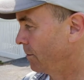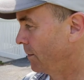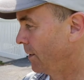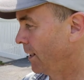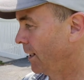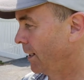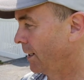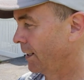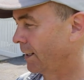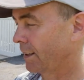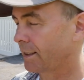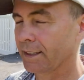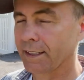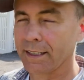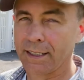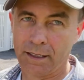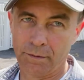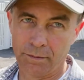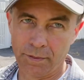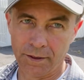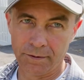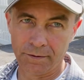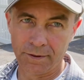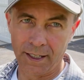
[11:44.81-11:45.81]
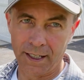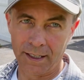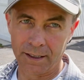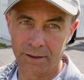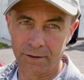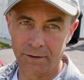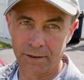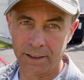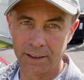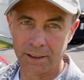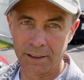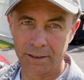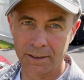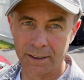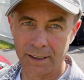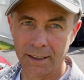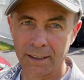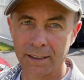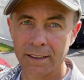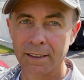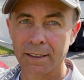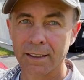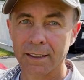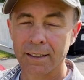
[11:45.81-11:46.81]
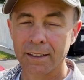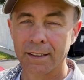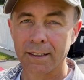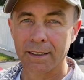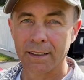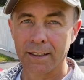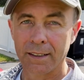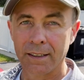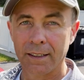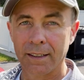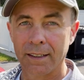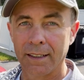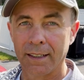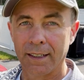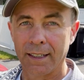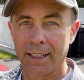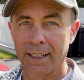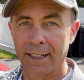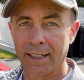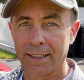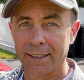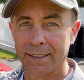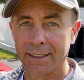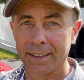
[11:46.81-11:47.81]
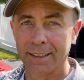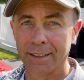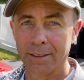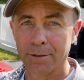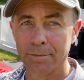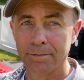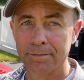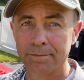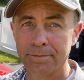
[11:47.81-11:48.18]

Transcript: I like to keep it factory looking. And